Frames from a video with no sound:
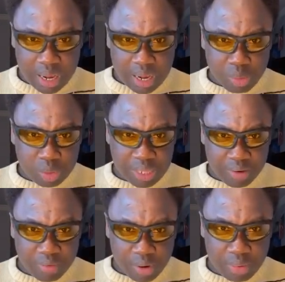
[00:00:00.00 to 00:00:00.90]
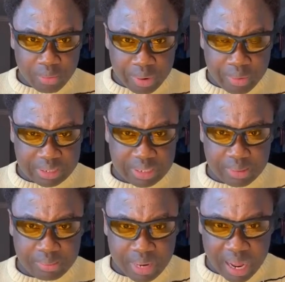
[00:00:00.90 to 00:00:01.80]
I wish I have for request
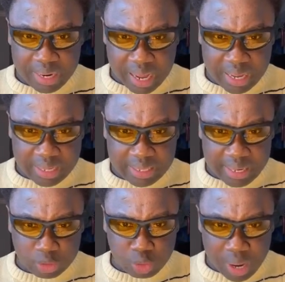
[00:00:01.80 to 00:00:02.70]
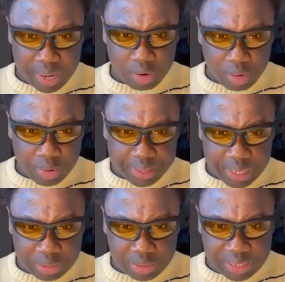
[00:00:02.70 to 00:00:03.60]
blah na yantua and
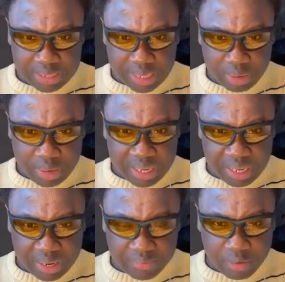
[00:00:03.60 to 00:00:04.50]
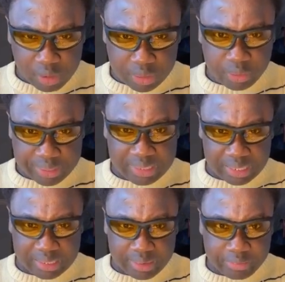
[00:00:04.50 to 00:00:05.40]
comodianus. Sister no a force
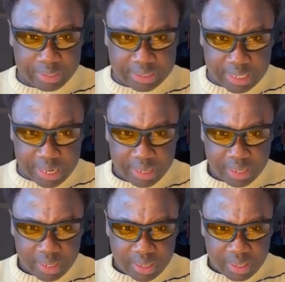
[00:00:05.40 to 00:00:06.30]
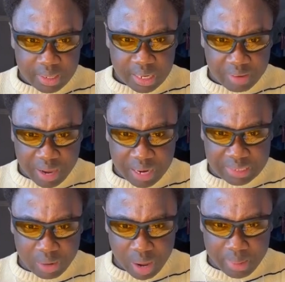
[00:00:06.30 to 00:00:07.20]
restart and phrase here. Yeah, I was
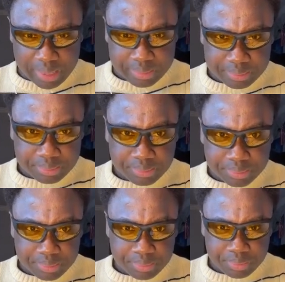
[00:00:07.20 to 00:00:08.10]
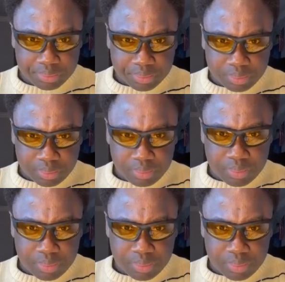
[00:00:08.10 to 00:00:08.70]
here.